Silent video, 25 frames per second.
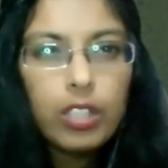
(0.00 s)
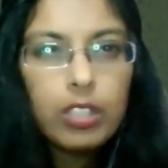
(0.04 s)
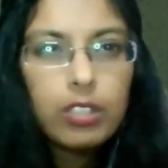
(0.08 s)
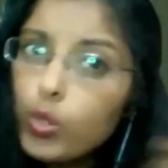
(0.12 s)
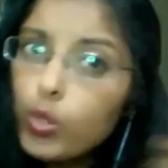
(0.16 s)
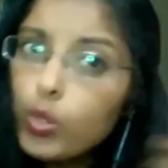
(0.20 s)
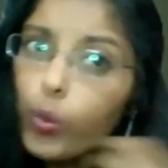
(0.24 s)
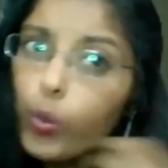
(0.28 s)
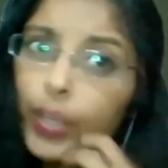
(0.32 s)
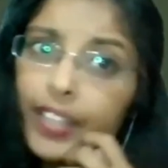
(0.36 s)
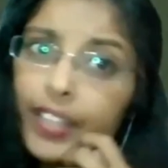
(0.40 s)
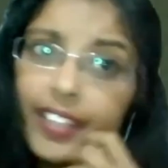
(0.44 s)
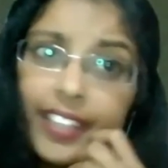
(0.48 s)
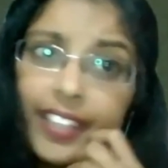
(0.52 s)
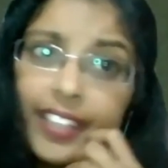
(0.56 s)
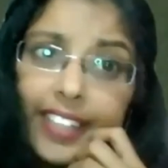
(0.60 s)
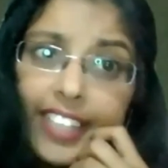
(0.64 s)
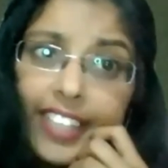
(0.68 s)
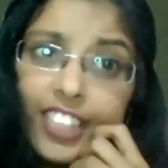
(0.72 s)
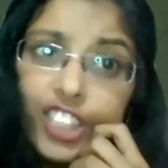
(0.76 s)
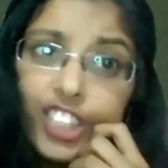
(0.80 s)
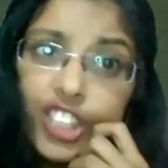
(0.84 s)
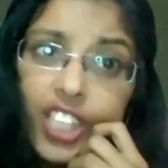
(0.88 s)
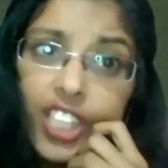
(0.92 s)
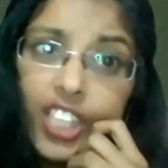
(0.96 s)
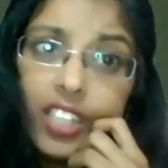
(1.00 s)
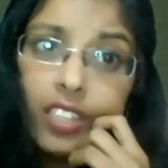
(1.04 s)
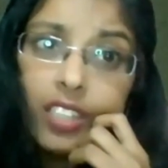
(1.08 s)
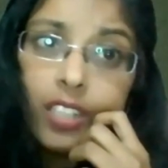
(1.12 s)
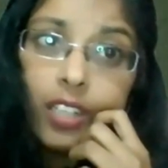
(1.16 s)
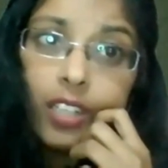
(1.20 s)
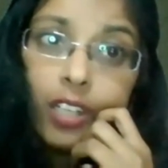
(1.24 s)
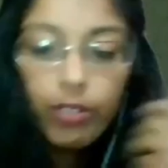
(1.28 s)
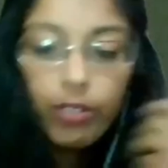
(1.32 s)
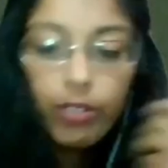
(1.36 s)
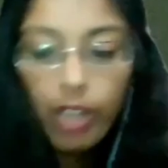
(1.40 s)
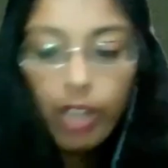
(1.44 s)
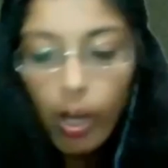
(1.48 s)
So, in the nutshell,
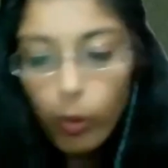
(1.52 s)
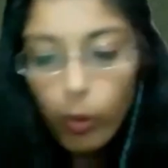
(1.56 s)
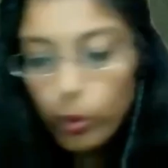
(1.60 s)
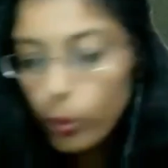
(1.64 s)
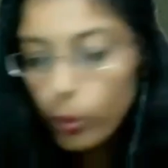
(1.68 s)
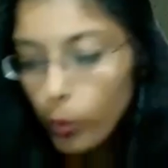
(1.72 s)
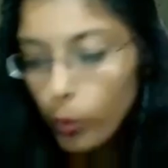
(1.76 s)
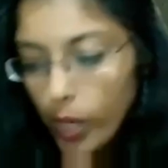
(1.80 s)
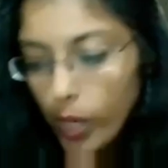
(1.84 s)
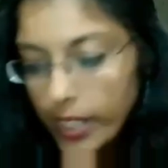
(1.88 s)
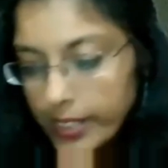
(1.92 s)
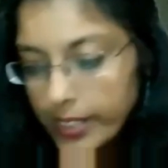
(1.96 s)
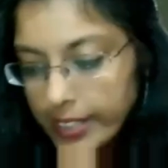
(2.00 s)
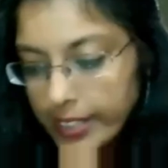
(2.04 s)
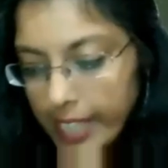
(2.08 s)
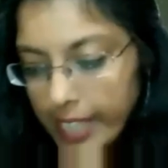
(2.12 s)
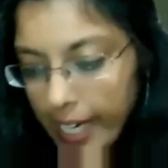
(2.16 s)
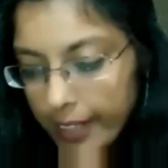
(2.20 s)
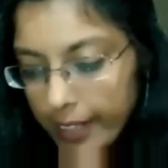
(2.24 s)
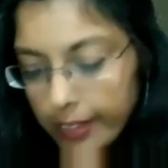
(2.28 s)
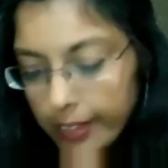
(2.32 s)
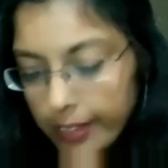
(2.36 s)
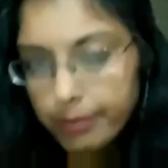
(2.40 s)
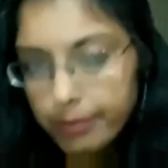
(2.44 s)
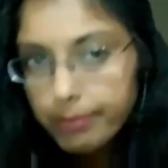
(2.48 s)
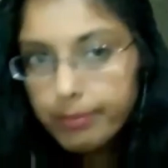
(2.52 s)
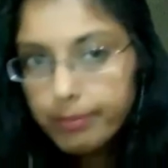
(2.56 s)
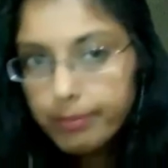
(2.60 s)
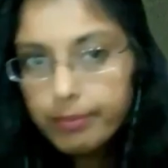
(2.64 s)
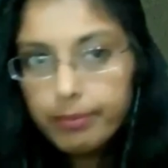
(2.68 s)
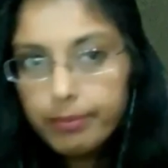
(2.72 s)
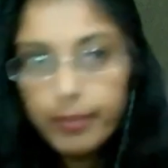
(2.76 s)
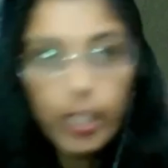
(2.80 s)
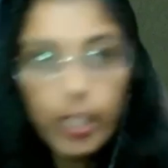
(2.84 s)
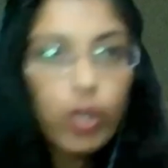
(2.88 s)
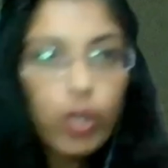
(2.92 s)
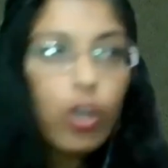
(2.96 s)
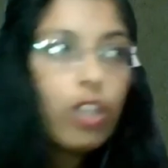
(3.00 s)
now you are sad
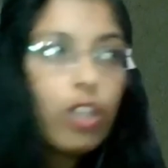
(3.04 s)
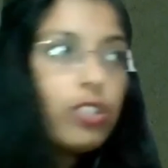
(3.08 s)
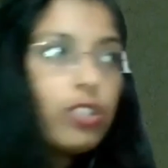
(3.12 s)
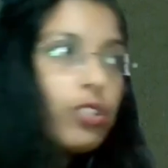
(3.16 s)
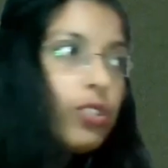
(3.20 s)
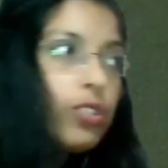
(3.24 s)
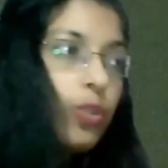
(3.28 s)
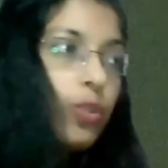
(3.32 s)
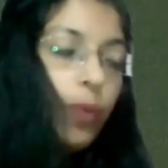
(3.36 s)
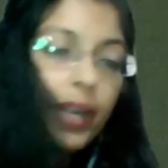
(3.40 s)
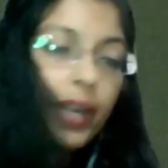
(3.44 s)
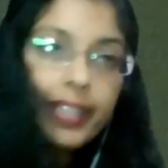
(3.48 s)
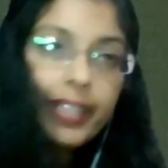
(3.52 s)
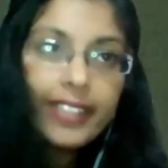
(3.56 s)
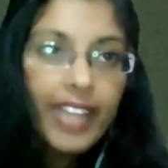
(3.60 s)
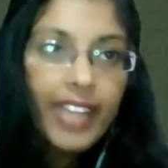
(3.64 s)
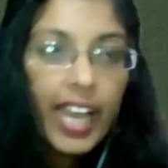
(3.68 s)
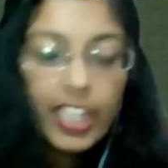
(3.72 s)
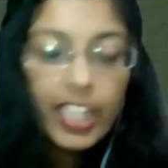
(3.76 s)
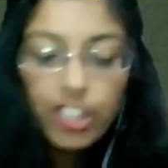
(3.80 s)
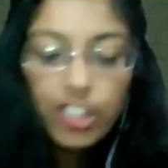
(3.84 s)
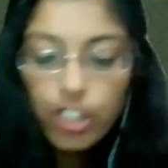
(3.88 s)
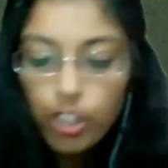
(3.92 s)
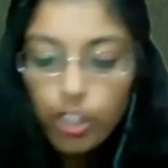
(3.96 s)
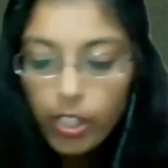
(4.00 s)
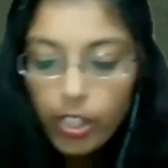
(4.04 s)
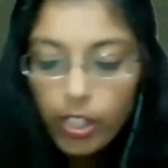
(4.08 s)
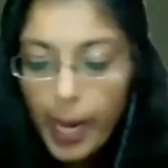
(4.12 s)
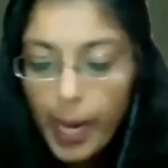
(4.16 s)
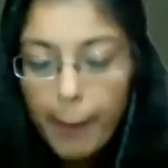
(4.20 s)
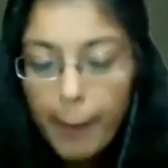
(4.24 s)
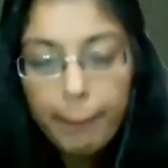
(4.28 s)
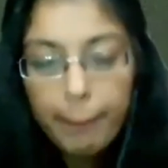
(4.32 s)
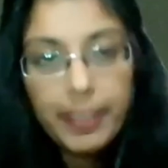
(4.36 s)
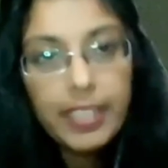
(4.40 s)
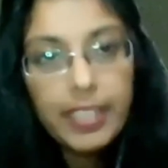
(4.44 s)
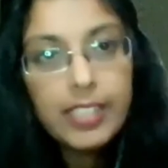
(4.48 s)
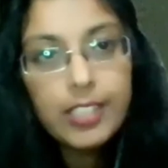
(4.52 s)
because you attach your
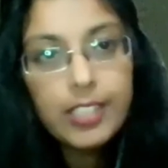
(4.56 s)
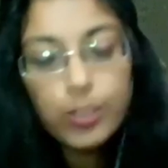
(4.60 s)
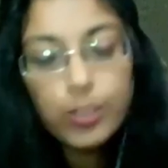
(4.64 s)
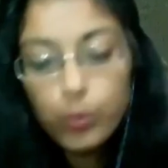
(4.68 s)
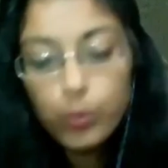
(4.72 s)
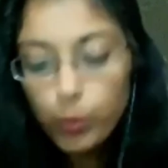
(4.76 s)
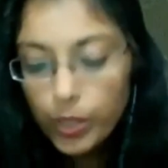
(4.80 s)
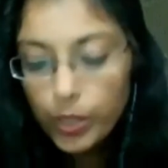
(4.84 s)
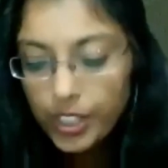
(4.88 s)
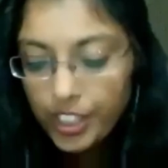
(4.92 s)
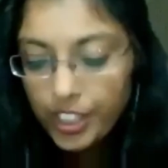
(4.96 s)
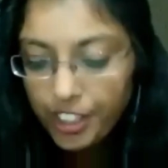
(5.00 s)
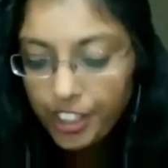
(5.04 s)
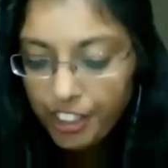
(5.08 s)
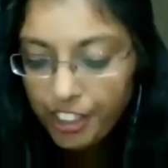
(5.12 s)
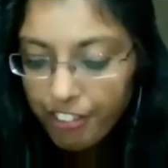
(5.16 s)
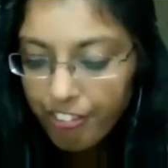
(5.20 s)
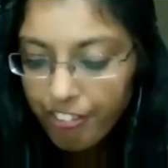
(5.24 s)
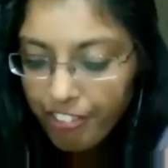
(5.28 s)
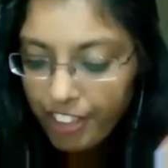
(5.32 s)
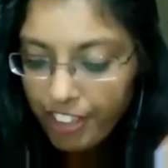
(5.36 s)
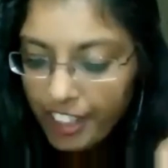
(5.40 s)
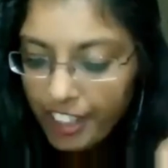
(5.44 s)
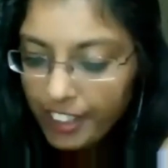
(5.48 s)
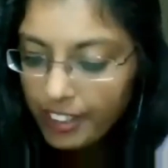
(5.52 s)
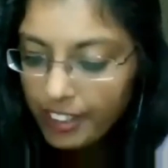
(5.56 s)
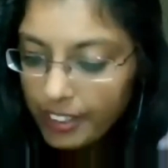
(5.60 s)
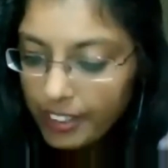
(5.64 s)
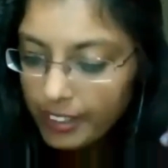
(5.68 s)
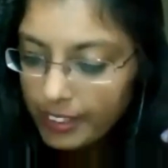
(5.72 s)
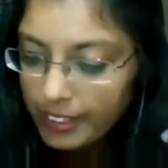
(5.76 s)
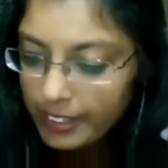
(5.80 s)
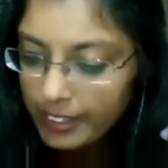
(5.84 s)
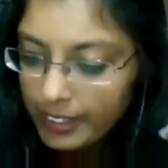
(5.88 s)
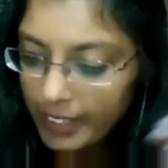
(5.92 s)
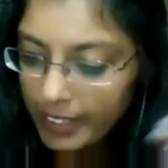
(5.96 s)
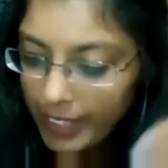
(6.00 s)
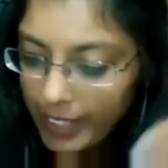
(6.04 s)
happiness with a different
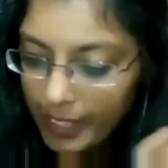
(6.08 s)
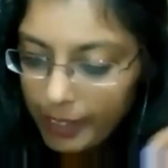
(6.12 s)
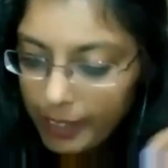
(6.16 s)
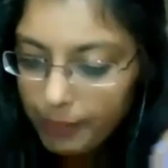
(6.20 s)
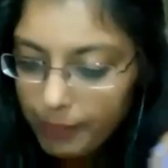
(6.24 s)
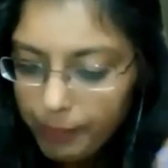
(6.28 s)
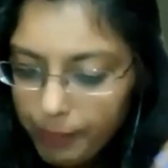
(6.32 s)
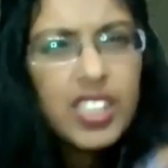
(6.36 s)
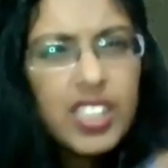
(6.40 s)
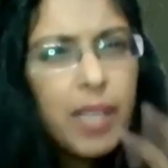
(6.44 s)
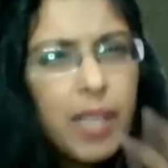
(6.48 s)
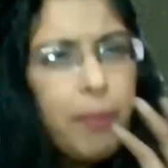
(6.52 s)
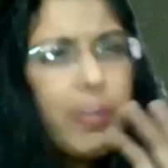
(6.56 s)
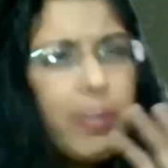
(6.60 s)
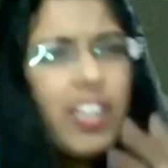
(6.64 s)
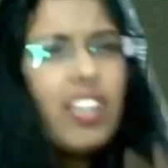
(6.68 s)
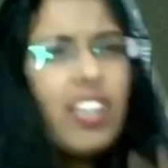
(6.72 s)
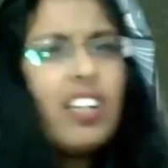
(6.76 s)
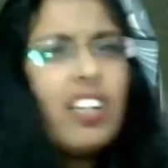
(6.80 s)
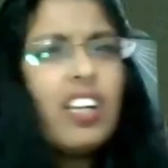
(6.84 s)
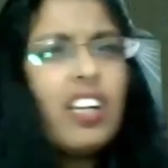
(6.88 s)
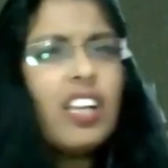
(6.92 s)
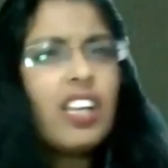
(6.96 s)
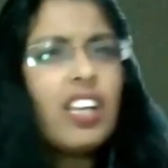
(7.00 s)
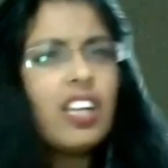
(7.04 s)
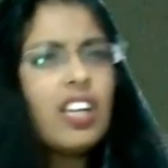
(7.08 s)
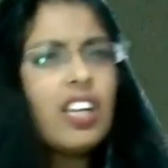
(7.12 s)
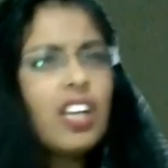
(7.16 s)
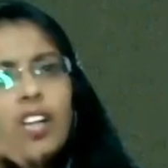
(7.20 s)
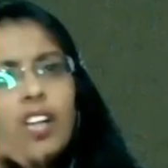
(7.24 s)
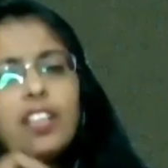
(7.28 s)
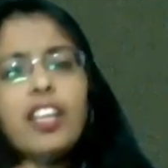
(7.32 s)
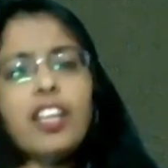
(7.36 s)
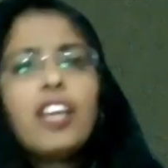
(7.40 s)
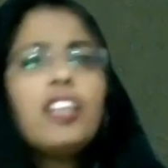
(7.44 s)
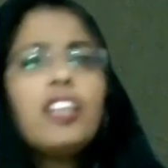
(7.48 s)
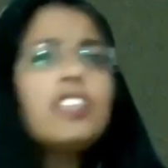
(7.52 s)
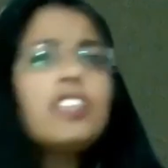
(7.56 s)
thing. Similarly,
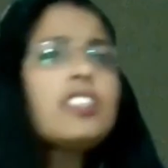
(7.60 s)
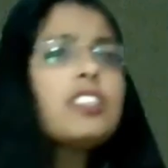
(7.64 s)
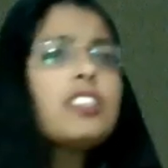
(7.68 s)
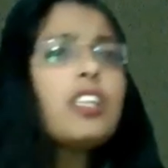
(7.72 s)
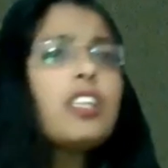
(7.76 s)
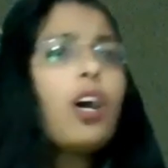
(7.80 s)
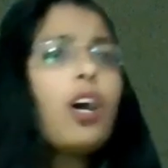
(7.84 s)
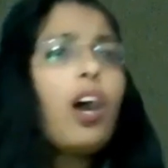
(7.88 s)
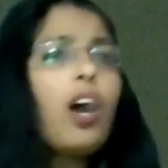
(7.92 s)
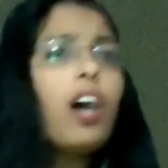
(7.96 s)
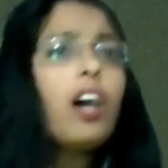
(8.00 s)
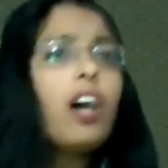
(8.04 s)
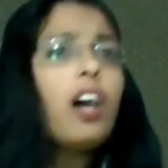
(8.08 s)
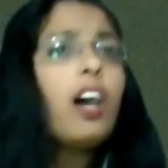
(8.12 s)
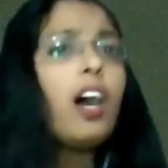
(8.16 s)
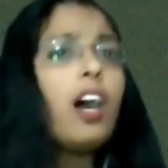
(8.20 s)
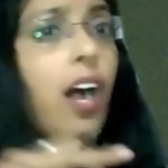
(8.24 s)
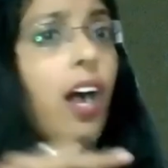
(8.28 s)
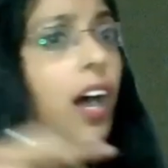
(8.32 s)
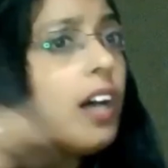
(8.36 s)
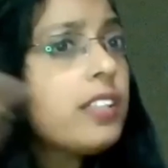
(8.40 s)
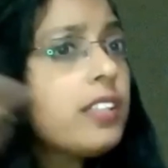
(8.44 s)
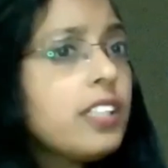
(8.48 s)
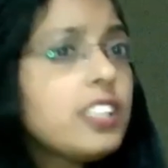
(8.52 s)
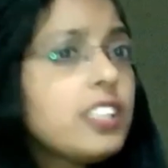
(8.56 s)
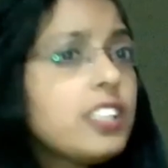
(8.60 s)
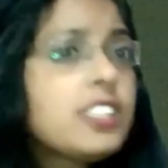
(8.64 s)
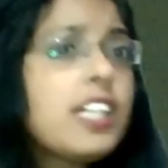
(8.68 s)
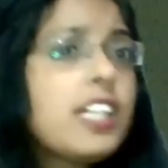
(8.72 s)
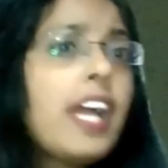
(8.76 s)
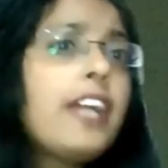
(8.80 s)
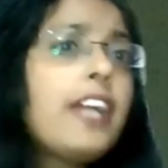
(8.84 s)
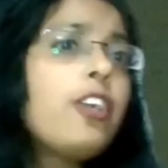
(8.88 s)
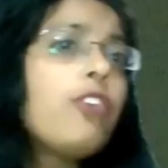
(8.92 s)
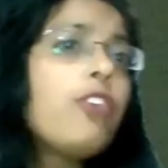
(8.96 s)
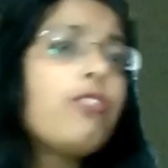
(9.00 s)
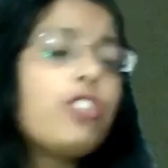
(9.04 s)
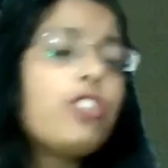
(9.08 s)
there is a other
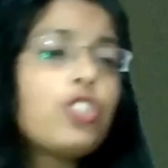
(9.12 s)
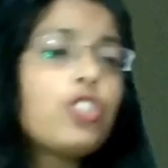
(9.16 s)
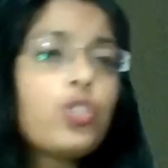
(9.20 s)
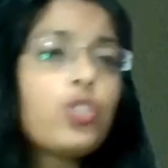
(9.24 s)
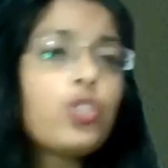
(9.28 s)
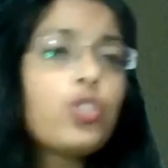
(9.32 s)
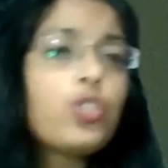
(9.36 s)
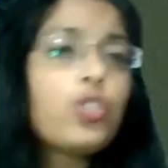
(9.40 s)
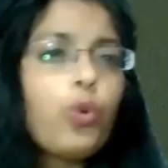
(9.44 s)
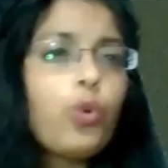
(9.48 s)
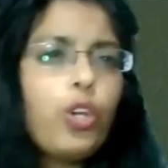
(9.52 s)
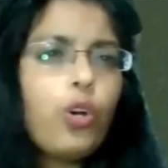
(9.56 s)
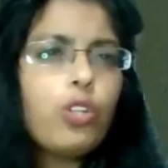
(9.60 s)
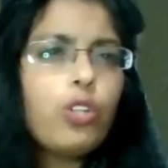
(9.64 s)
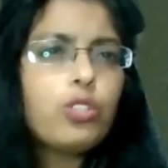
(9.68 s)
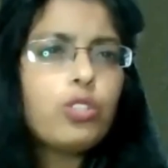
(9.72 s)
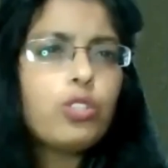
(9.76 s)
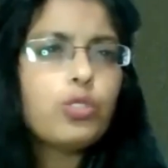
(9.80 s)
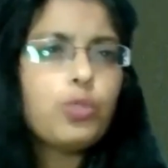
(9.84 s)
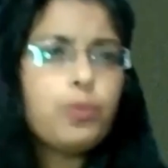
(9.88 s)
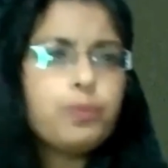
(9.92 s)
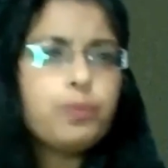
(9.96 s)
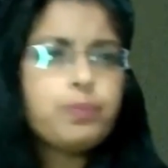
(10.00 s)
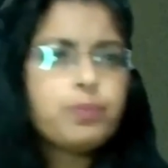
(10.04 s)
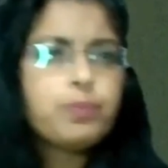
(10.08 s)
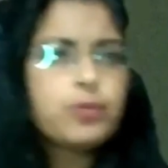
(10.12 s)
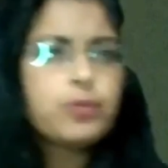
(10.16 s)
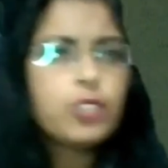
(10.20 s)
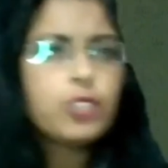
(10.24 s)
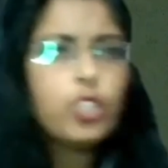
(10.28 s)
side of the story also.